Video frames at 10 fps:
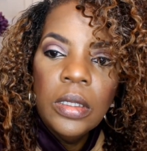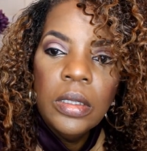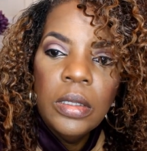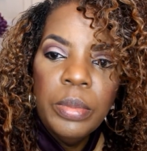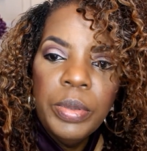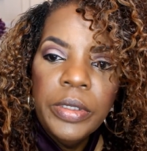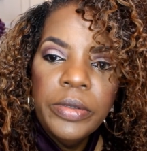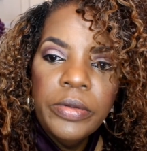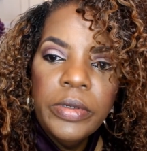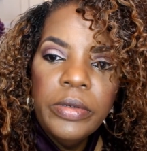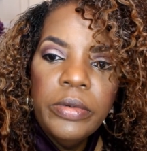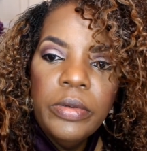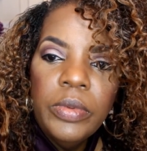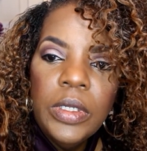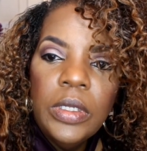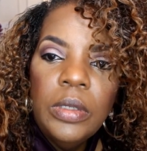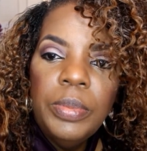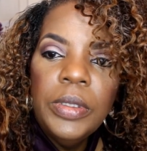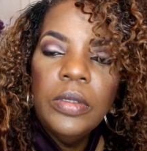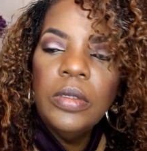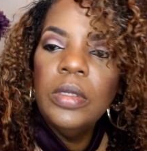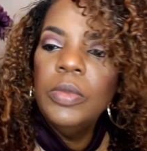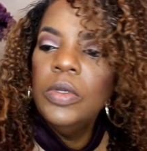lip pencil. I don't know what lip pencil I'm